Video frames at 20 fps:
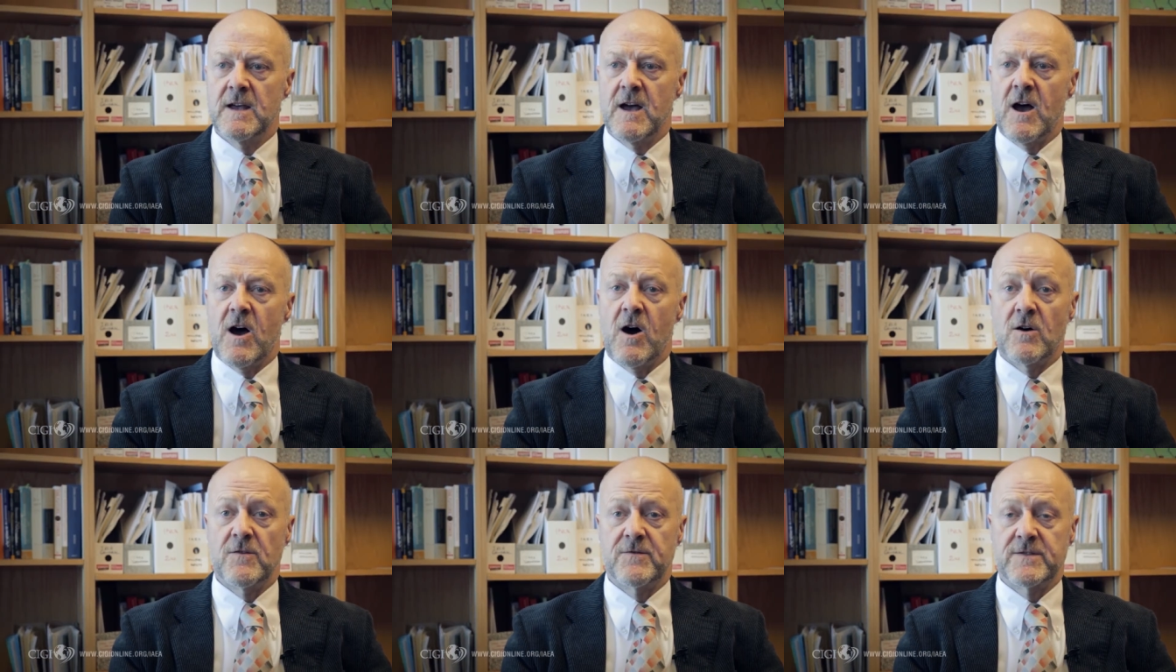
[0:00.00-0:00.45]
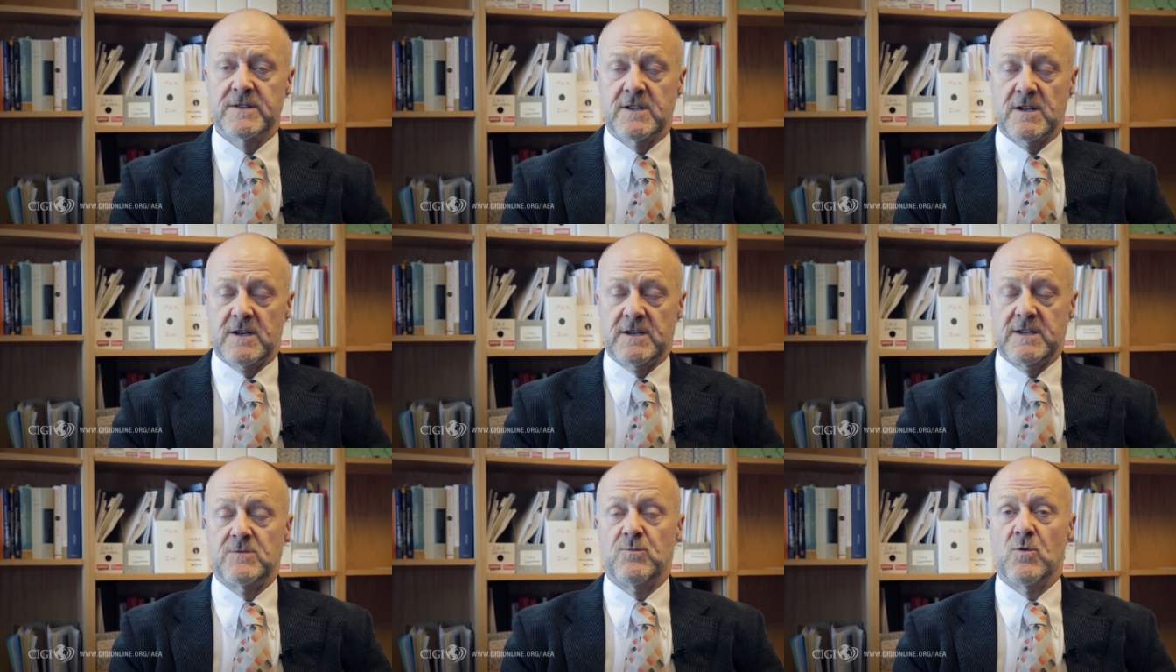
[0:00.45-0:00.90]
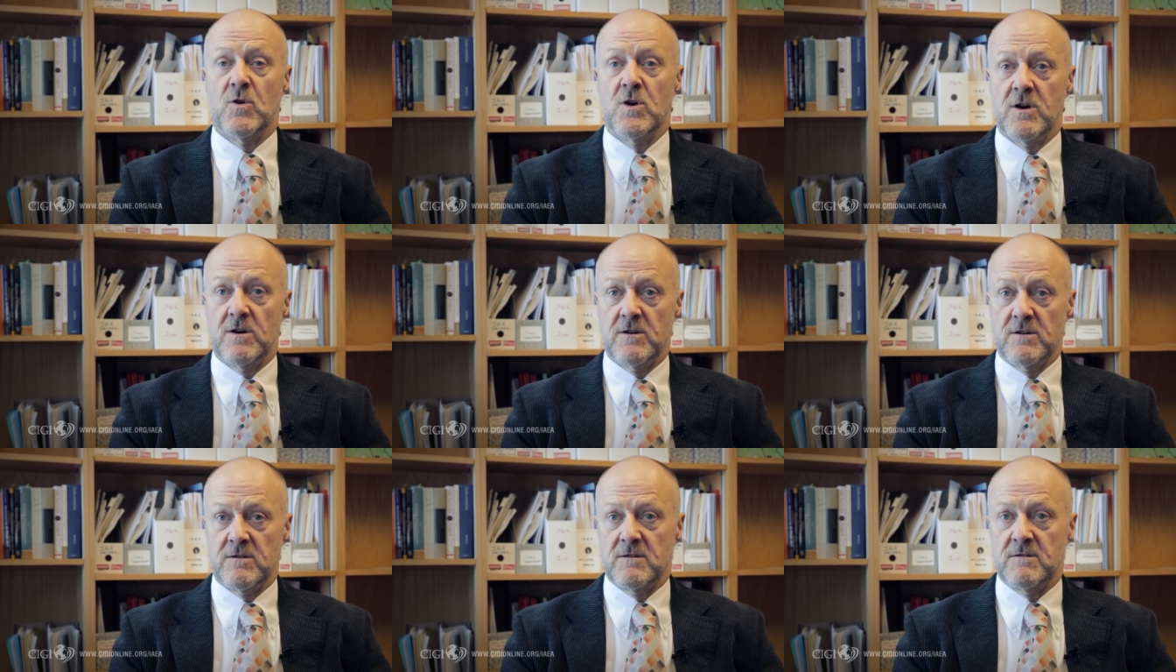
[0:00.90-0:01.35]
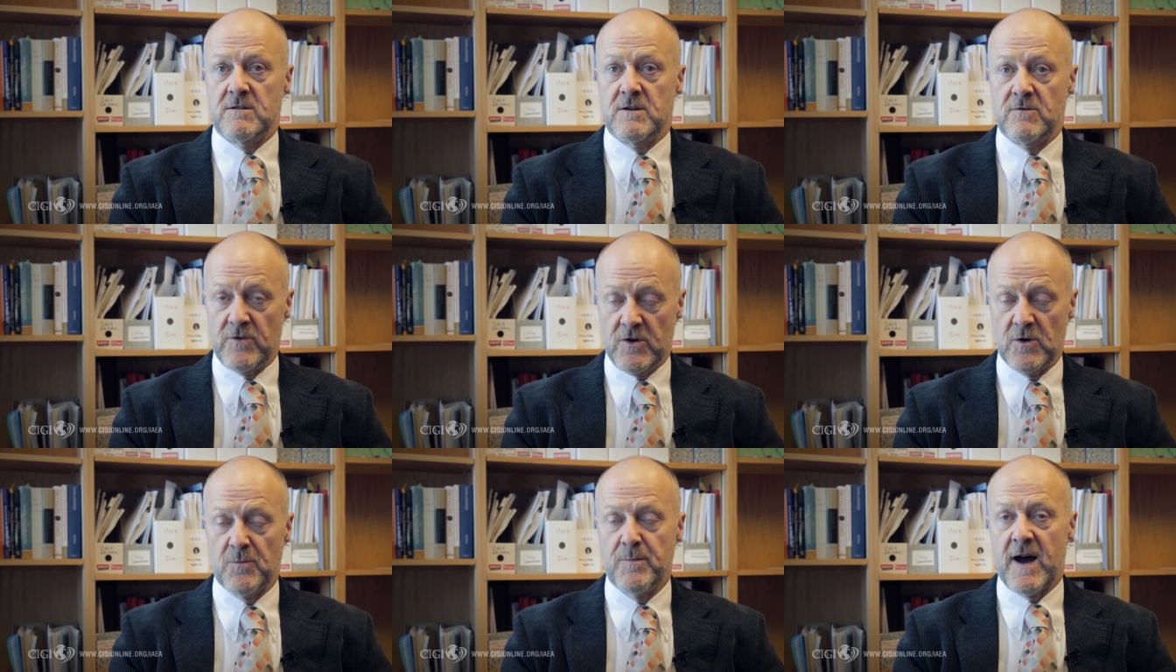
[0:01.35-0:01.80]
Old facilities were a
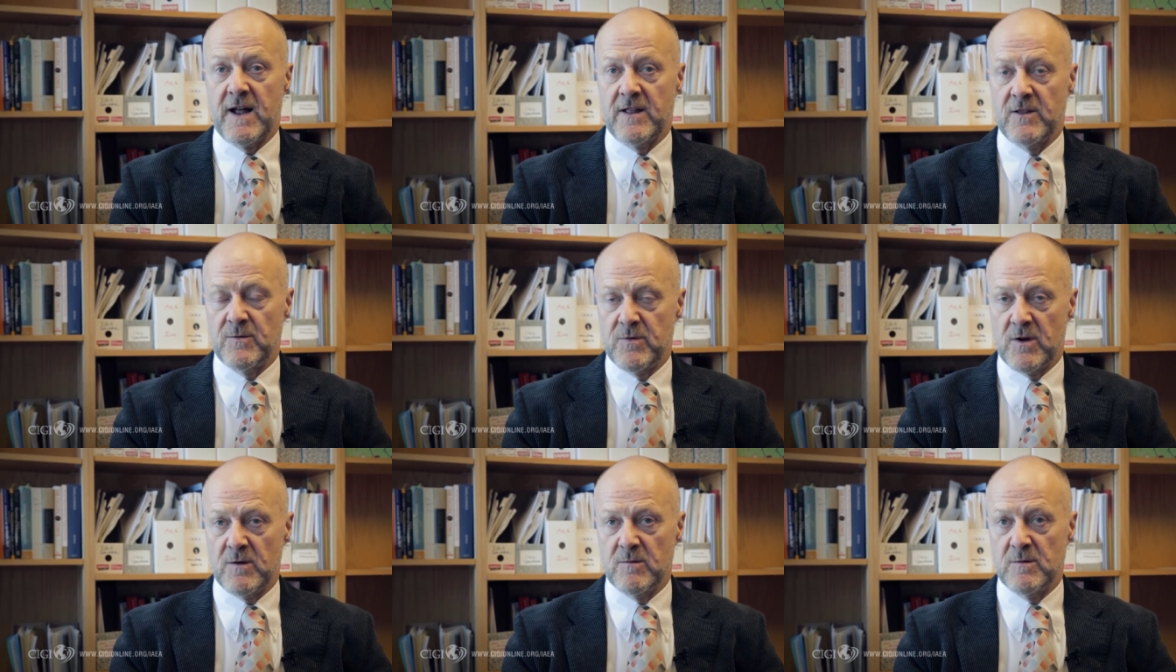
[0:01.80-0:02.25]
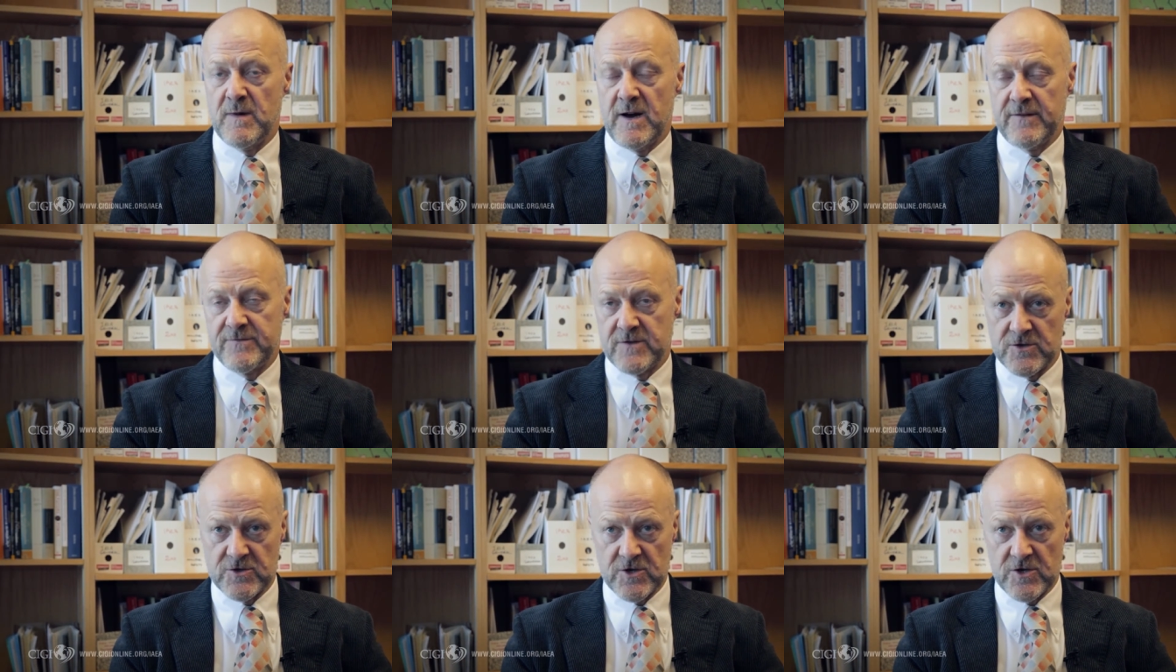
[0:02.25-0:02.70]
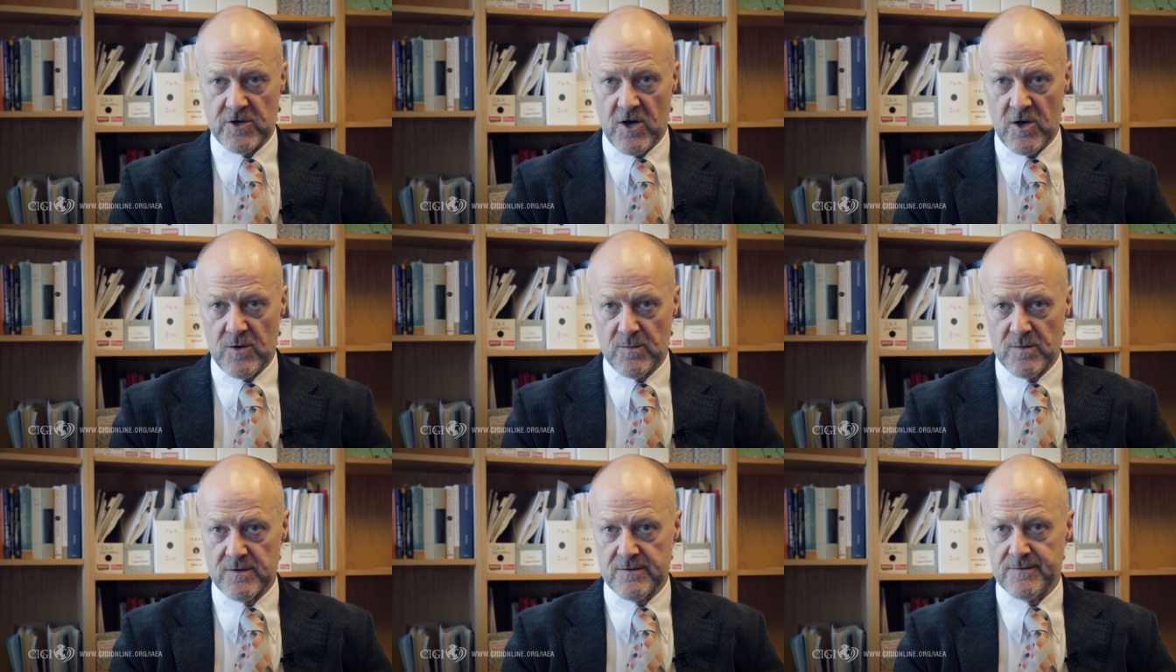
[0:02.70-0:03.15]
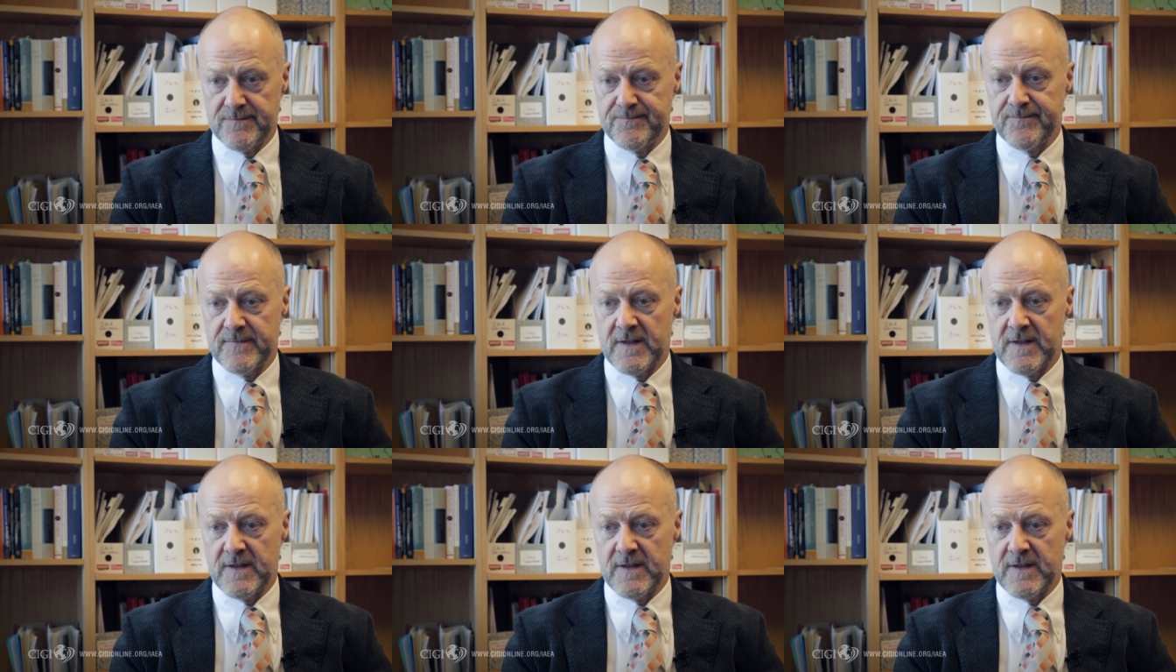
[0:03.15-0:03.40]
real part of the problem after Chernobyl.